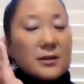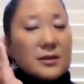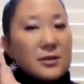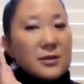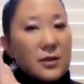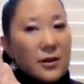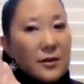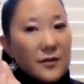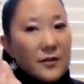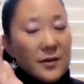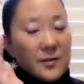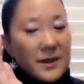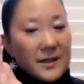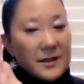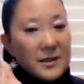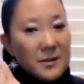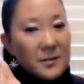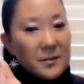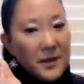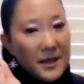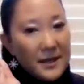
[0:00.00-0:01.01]
to solve them
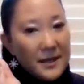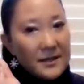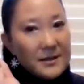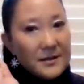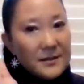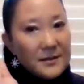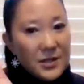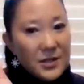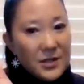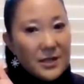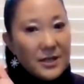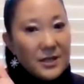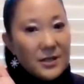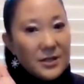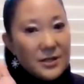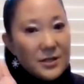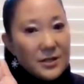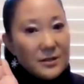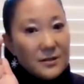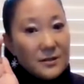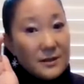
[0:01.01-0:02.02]
at the pace of
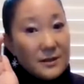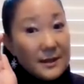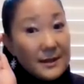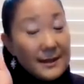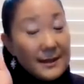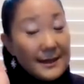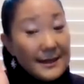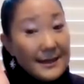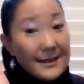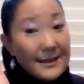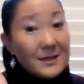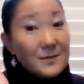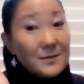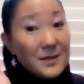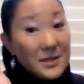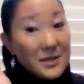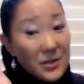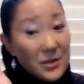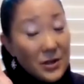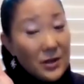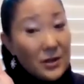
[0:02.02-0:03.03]
change that they need to
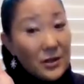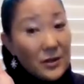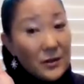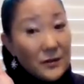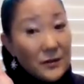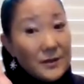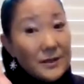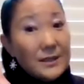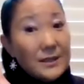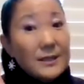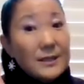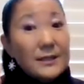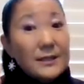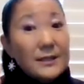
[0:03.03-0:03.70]
be solved,